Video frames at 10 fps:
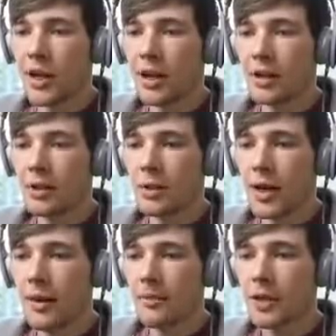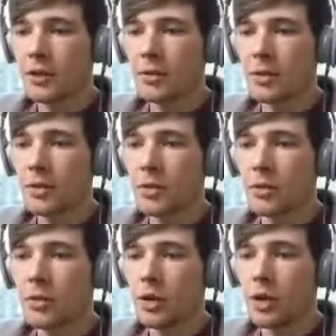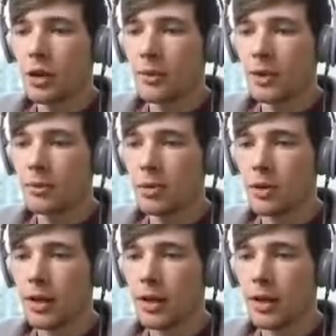we're going to do that. Let's do, um, let's put